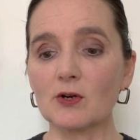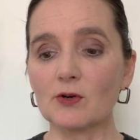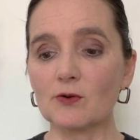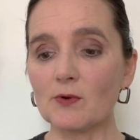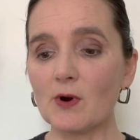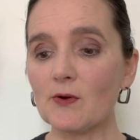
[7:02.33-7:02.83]

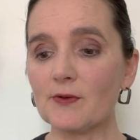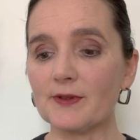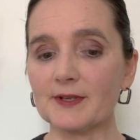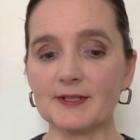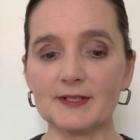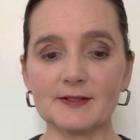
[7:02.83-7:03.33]
growth
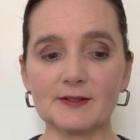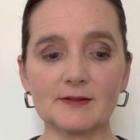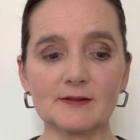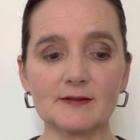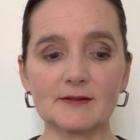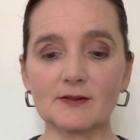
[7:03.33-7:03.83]
and
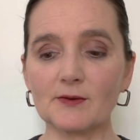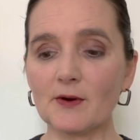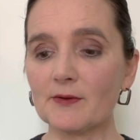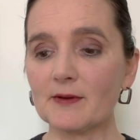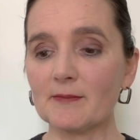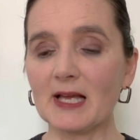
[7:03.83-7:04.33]

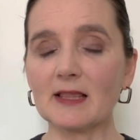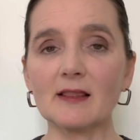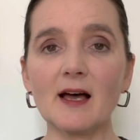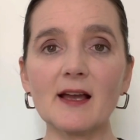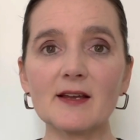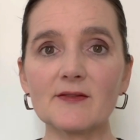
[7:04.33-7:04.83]
growth in my
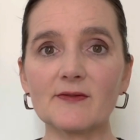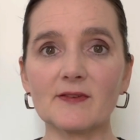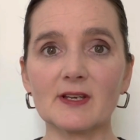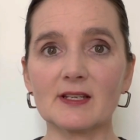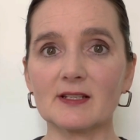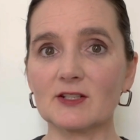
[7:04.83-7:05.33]
life
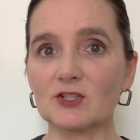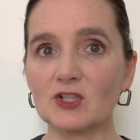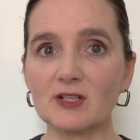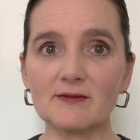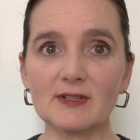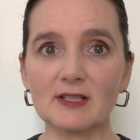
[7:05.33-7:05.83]
and
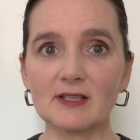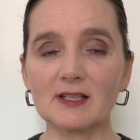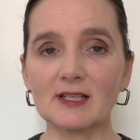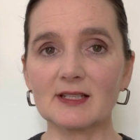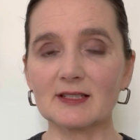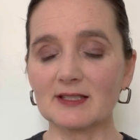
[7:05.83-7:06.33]
achieving the
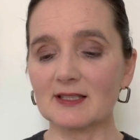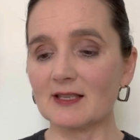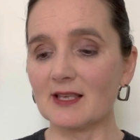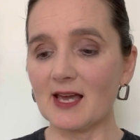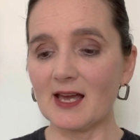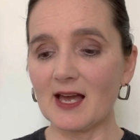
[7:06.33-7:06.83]
things
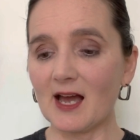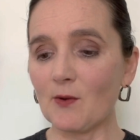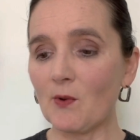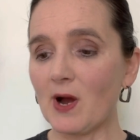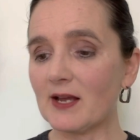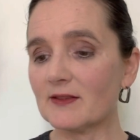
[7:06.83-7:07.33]
that I
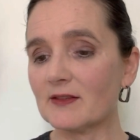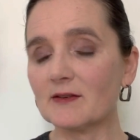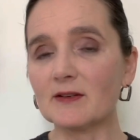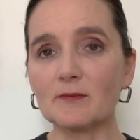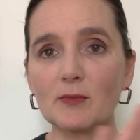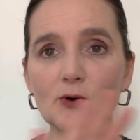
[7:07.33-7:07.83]
want in
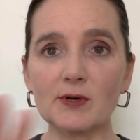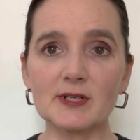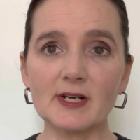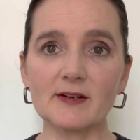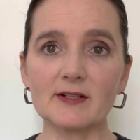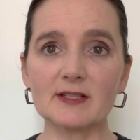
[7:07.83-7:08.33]
the
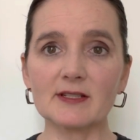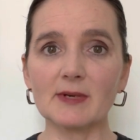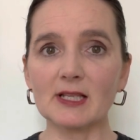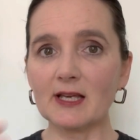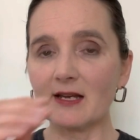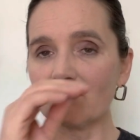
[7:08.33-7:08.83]
important areas of
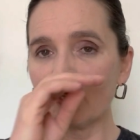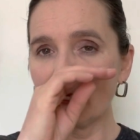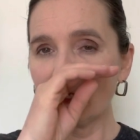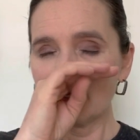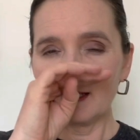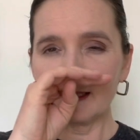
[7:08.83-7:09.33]
my life.
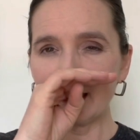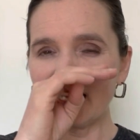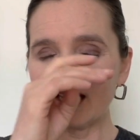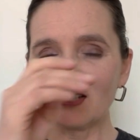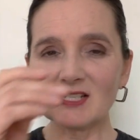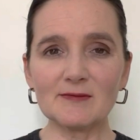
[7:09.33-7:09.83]
A lot
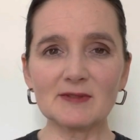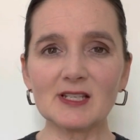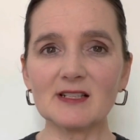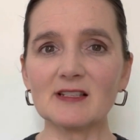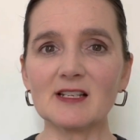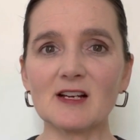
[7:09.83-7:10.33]
of times
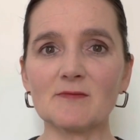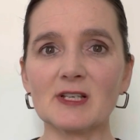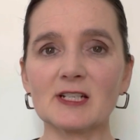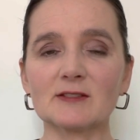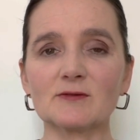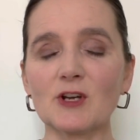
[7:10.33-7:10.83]
lately, I'm
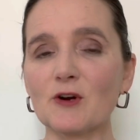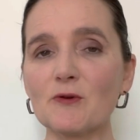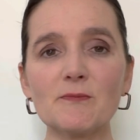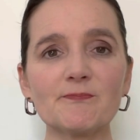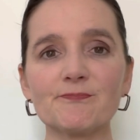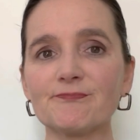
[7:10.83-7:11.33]
like,
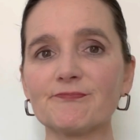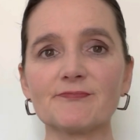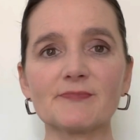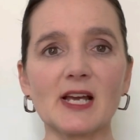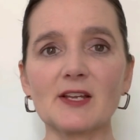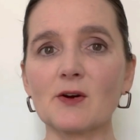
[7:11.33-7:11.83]
nope,
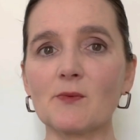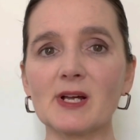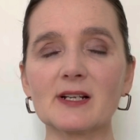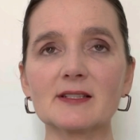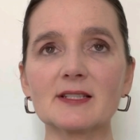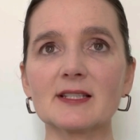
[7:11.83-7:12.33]
I don't want
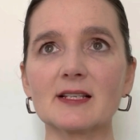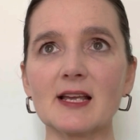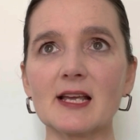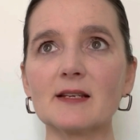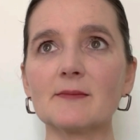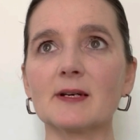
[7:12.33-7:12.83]
to listen to
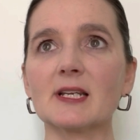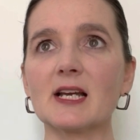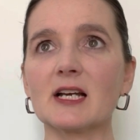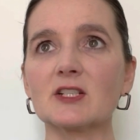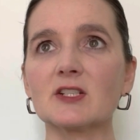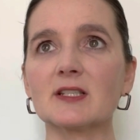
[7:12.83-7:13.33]
anybody.
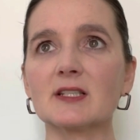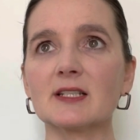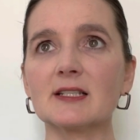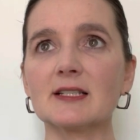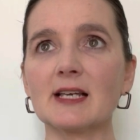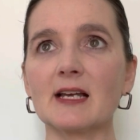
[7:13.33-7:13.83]
I just
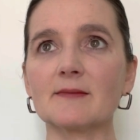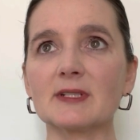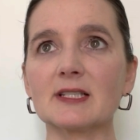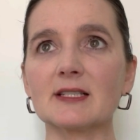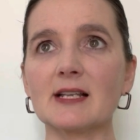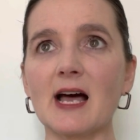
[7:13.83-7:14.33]
need time to
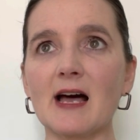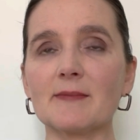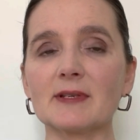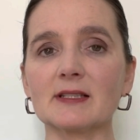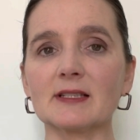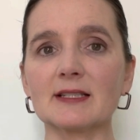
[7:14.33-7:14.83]
stop
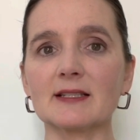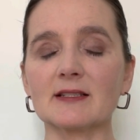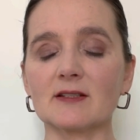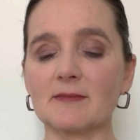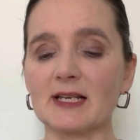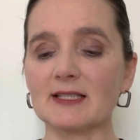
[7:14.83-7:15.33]
and listen
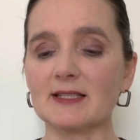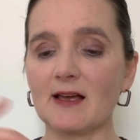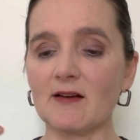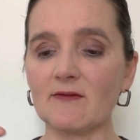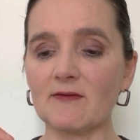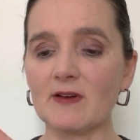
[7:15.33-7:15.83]
to myself.